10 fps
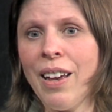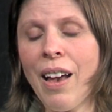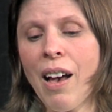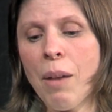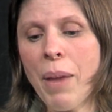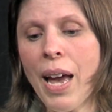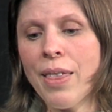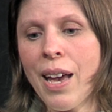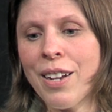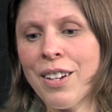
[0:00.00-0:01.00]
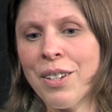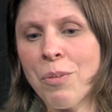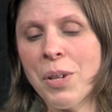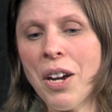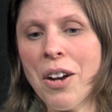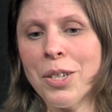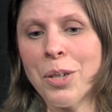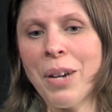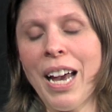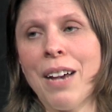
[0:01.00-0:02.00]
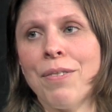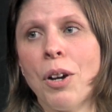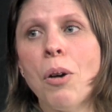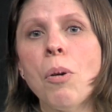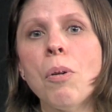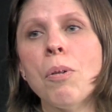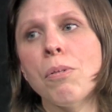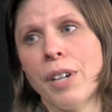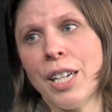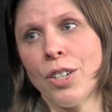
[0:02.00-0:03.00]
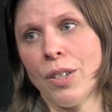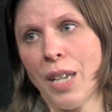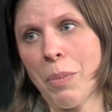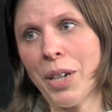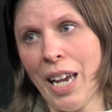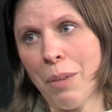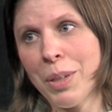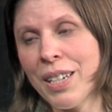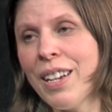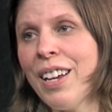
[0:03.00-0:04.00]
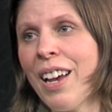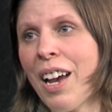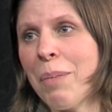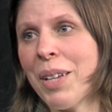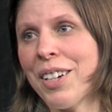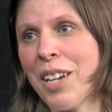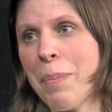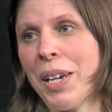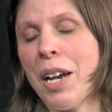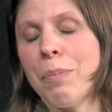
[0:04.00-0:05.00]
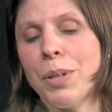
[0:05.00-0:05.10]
And then we also have a whole range of summer camps that are coming up.